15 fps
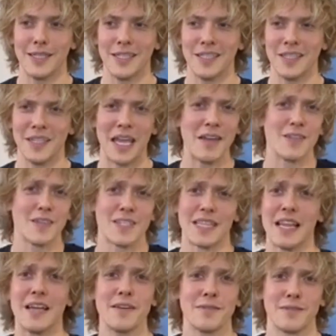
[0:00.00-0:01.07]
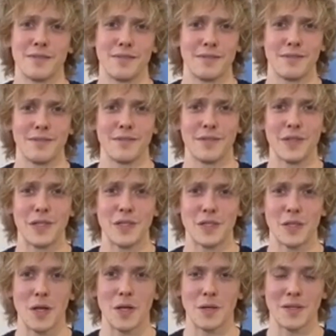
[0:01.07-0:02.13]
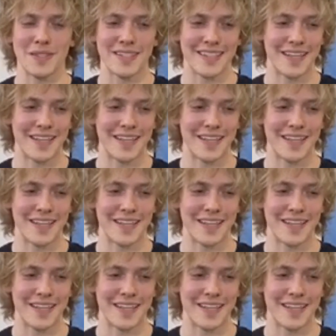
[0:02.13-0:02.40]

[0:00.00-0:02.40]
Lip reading: gave his life for these songs.